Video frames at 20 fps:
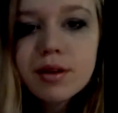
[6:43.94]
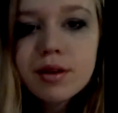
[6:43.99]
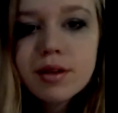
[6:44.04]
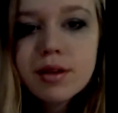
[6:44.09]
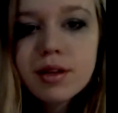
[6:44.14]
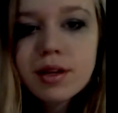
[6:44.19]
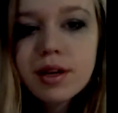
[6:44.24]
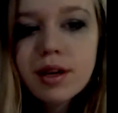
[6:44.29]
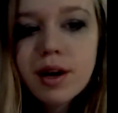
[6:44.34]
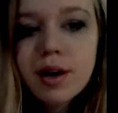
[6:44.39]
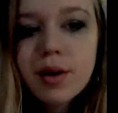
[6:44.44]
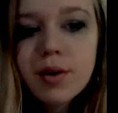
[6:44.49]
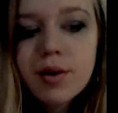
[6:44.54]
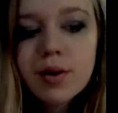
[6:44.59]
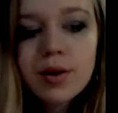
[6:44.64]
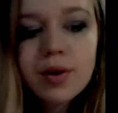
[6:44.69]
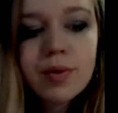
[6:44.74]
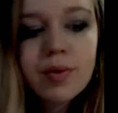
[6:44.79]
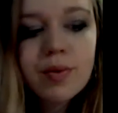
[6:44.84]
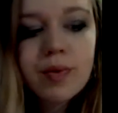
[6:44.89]

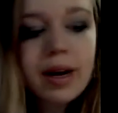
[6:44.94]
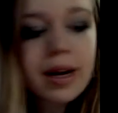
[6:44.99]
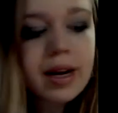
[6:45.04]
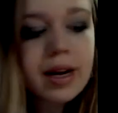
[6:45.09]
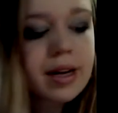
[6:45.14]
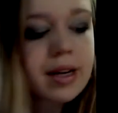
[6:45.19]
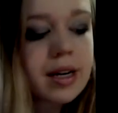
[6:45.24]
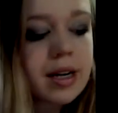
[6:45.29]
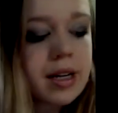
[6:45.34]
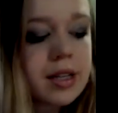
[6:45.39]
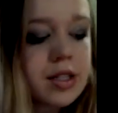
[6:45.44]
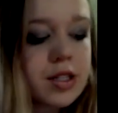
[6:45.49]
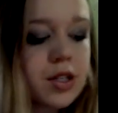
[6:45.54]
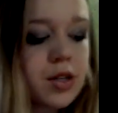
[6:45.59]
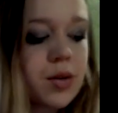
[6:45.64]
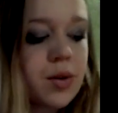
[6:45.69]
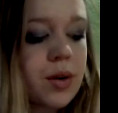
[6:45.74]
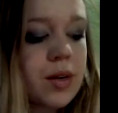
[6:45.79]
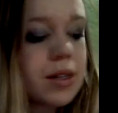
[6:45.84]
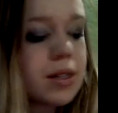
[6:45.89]
who recognize
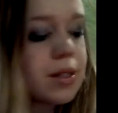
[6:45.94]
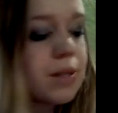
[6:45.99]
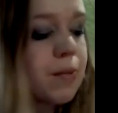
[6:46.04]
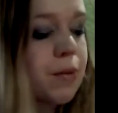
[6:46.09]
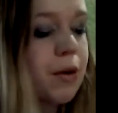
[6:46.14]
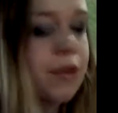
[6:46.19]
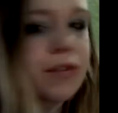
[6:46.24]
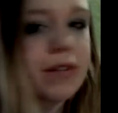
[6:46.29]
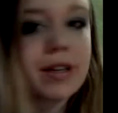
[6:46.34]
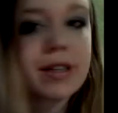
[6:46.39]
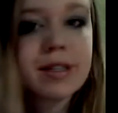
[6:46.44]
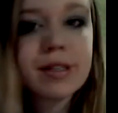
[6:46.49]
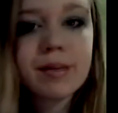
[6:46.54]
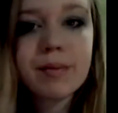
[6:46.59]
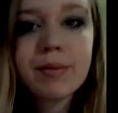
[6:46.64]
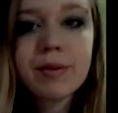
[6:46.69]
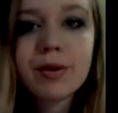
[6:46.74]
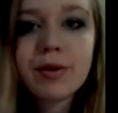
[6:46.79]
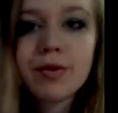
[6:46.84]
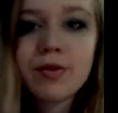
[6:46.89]
you as perfect
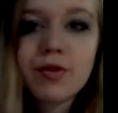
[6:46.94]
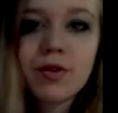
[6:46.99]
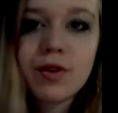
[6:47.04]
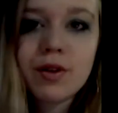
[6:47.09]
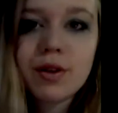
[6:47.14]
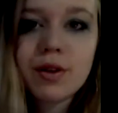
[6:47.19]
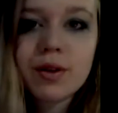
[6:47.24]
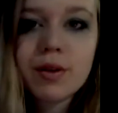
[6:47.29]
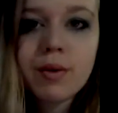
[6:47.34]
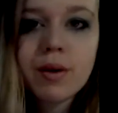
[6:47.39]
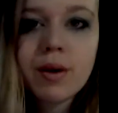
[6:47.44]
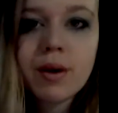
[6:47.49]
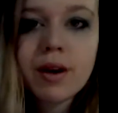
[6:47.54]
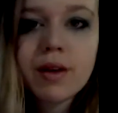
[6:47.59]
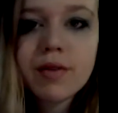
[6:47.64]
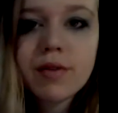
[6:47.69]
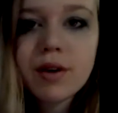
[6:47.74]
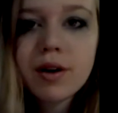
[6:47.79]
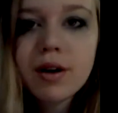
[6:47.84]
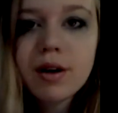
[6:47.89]
and beautiful and
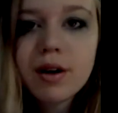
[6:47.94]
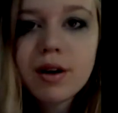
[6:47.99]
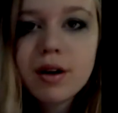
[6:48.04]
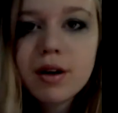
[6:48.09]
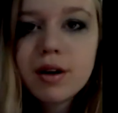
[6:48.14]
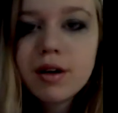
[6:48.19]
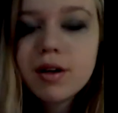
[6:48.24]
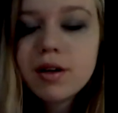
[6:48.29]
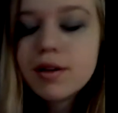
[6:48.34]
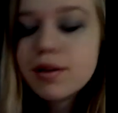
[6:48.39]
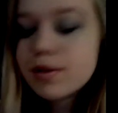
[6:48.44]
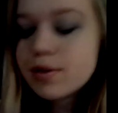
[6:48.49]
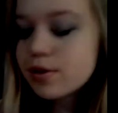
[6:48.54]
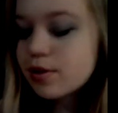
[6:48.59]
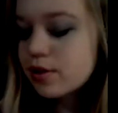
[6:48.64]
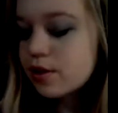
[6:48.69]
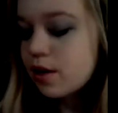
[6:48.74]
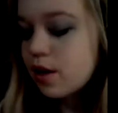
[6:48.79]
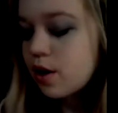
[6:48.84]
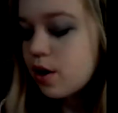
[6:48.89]
whatever.
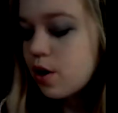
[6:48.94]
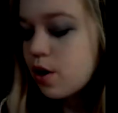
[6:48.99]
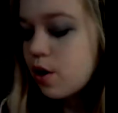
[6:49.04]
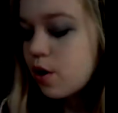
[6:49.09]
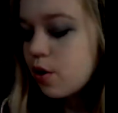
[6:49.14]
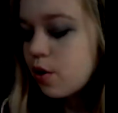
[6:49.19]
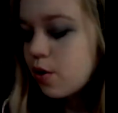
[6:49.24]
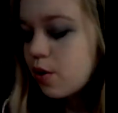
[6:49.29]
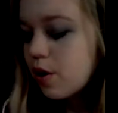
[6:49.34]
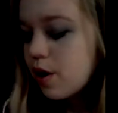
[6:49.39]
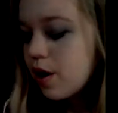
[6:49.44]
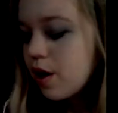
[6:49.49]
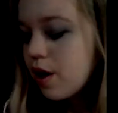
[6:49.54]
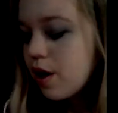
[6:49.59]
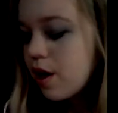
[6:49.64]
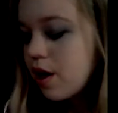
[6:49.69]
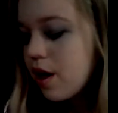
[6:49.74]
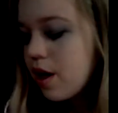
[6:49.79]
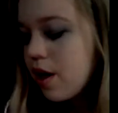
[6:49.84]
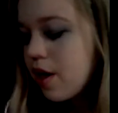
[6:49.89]
So,
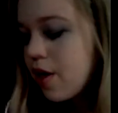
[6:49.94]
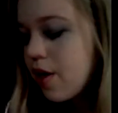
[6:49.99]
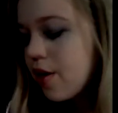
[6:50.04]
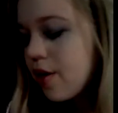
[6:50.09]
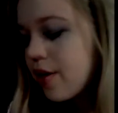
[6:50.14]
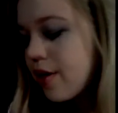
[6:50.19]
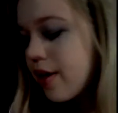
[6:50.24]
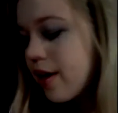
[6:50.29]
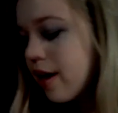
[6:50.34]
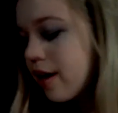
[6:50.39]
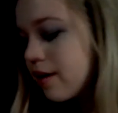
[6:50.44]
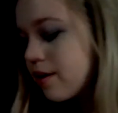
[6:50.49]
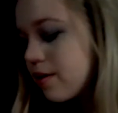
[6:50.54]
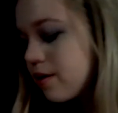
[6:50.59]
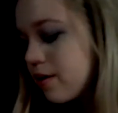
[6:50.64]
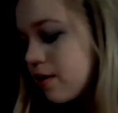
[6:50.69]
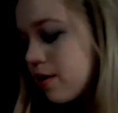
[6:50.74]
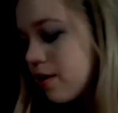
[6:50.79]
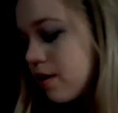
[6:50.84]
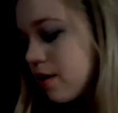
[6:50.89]

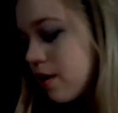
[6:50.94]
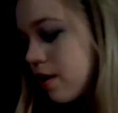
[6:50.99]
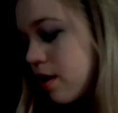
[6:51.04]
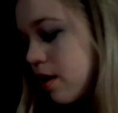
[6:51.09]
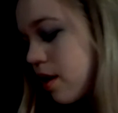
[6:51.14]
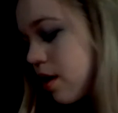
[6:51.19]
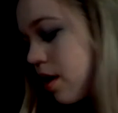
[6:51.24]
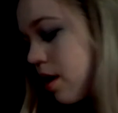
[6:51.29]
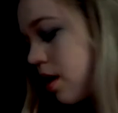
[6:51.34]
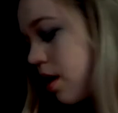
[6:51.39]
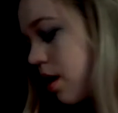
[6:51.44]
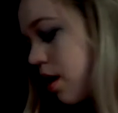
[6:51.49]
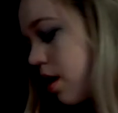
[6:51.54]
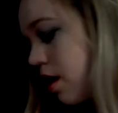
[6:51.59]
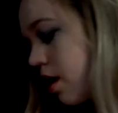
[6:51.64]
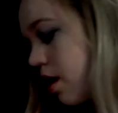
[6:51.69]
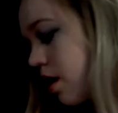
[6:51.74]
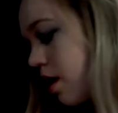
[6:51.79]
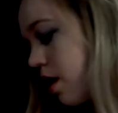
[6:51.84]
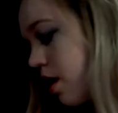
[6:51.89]
yes.
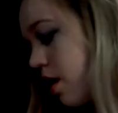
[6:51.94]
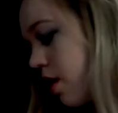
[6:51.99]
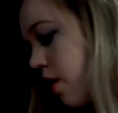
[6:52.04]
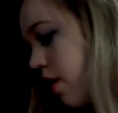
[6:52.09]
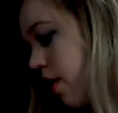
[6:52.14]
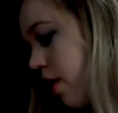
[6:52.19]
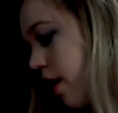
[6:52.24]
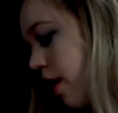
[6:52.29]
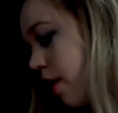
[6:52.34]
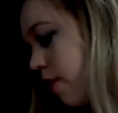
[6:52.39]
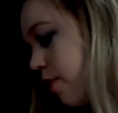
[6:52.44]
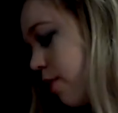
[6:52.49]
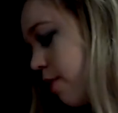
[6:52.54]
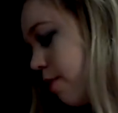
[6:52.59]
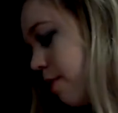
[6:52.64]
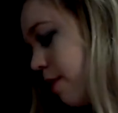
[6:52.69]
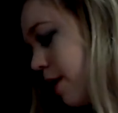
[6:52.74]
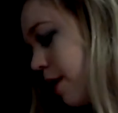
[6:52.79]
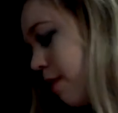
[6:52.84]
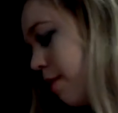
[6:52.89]
That would
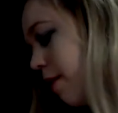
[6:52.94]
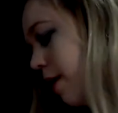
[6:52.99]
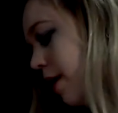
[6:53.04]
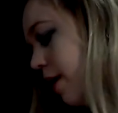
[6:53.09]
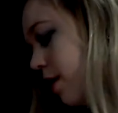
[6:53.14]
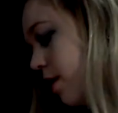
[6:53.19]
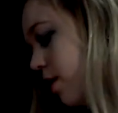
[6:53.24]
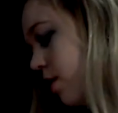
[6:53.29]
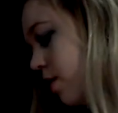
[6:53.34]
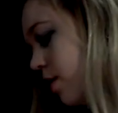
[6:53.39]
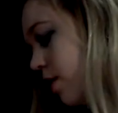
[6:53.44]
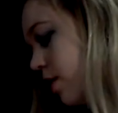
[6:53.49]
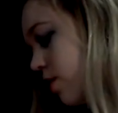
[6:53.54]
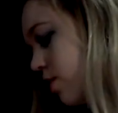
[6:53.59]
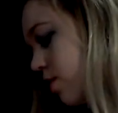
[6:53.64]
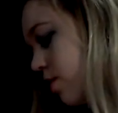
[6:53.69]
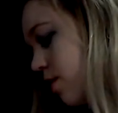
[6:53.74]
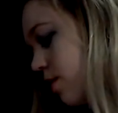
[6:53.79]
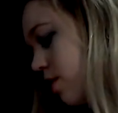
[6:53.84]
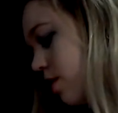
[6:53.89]
be my New
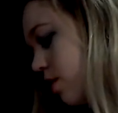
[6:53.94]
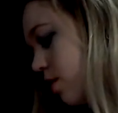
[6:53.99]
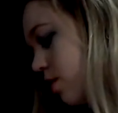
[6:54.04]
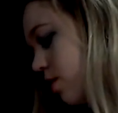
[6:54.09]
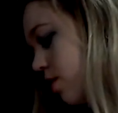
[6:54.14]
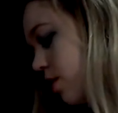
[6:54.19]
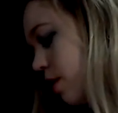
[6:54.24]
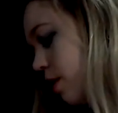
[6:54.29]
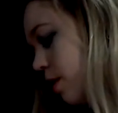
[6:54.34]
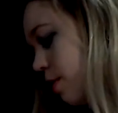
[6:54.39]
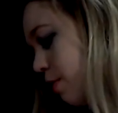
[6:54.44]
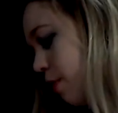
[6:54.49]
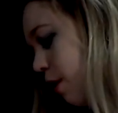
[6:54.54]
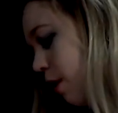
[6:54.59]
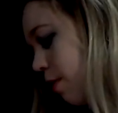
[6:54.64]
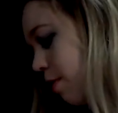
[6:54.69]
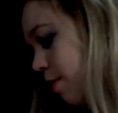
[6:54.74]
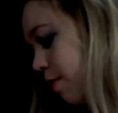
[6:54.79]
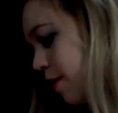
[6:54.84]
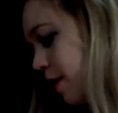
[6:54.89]
Year's resolution,
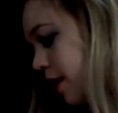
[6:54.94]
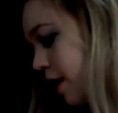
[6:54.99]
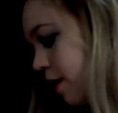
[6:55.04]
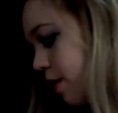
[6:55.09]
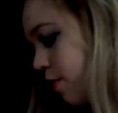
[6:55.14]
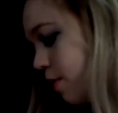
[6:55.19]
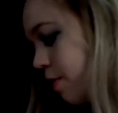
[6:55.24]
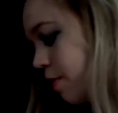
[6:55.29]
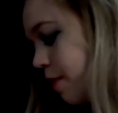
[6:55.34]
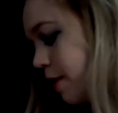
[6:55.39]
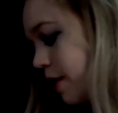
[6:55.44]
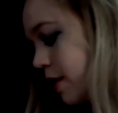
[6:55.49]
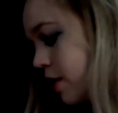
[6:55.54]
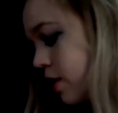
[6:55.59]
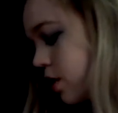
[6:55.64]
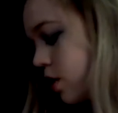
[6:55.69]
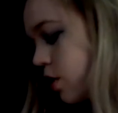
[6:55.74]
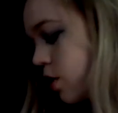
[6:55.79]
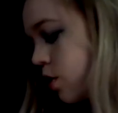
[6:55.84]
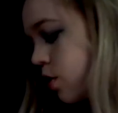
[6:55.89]
probably, would be
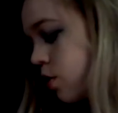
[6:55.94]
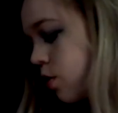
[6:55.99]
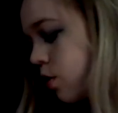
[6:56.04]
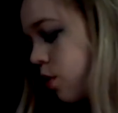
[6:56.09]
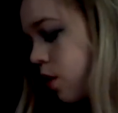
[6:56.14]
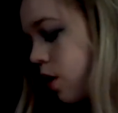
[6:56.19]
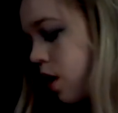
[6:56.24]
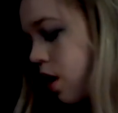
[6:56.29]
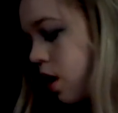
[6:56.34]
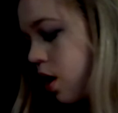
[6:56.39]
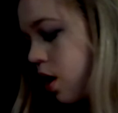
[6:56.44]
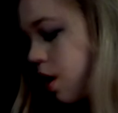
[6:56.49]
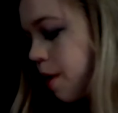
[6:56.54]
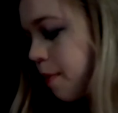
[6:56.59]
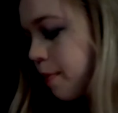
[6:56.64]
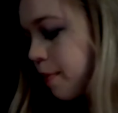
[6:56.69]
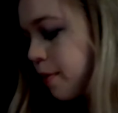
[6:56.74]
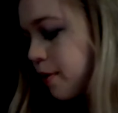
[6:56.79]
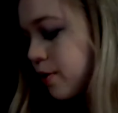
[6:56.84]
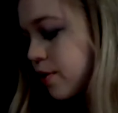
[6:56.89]
to
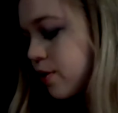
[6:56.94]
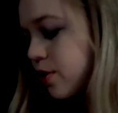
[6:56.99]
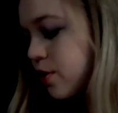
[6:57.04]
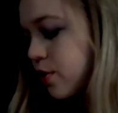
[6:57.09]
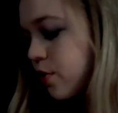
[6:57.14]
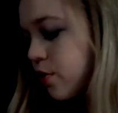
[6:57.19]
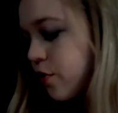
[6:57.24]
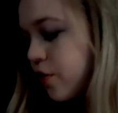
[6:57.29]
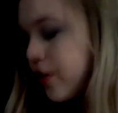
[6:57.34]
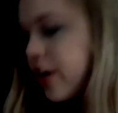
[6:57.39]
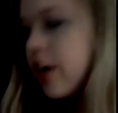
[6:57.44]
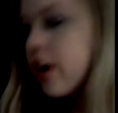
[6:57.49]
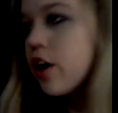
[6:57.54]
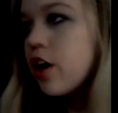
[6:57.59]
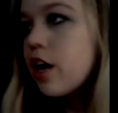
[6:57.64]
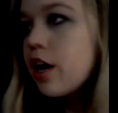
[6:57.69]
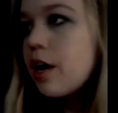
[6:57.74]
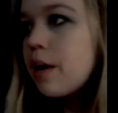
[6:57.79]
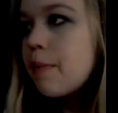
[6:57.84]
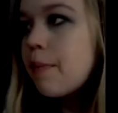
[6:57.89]
pursue fair
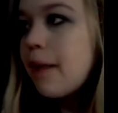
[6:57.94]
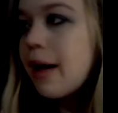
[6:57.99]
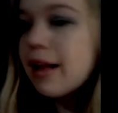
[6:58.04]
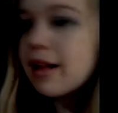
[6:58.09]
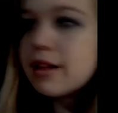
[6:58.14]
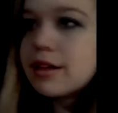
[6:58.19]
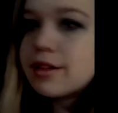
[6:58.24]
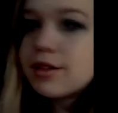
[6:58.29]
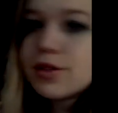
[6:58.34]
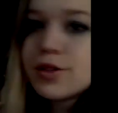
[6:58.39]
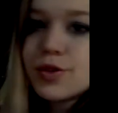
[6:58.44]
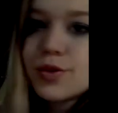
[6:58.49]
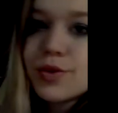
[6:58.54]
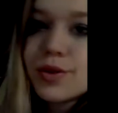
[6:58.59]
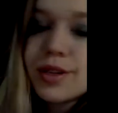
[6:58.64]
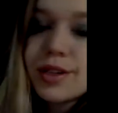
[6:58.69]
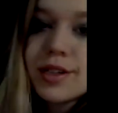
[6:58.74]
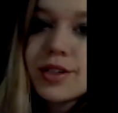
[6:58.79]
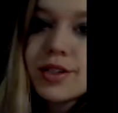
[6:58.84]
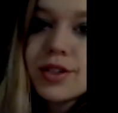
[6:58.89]
and balanced
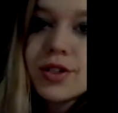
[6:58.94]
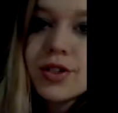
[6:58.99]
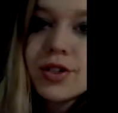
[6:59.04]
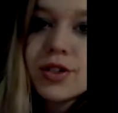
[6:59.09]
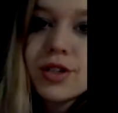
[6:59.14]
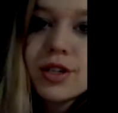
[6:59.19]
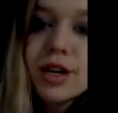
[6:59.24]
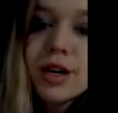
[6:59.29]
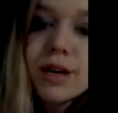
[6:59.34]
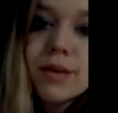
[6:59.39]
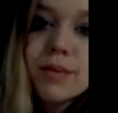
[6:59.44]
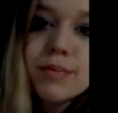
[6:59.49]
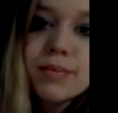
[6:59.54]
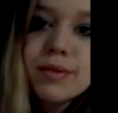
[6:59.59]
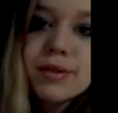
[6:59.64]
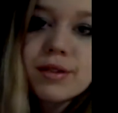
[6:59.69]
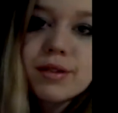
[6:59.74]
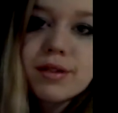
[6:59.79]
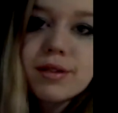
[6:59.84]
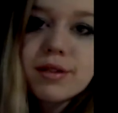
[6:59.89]

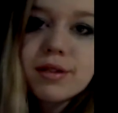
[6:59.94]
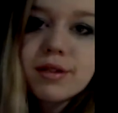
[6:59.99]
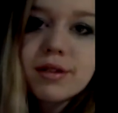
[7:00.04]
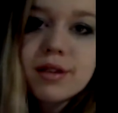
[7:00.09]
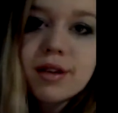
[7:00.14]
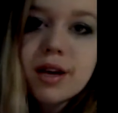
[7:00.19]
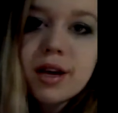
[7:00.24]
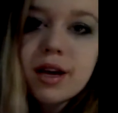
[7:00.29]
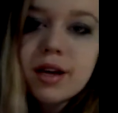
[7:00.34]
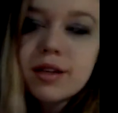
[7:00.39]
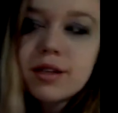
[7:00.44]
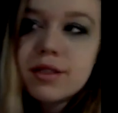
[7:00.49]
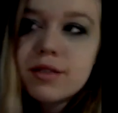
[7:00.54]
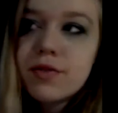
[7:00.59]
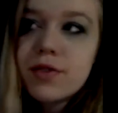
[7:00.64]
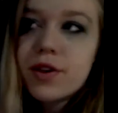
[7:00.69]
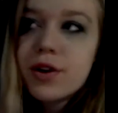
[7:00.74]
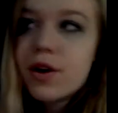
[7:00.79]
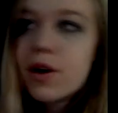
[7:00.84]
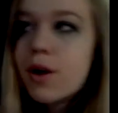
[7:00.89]
relationships. And
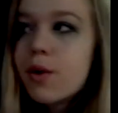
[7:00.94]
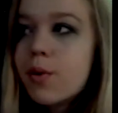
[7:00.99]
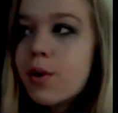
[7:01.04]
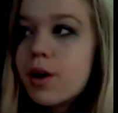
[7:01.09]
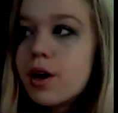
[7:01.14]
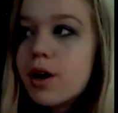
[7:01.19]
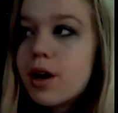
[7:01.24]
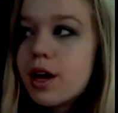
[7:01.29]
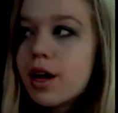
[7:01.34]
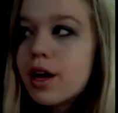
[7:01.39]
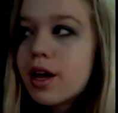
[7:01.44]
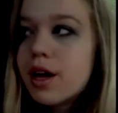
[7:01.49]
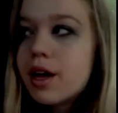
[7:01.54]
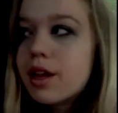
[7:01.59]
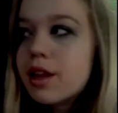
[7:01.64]
if they're not working,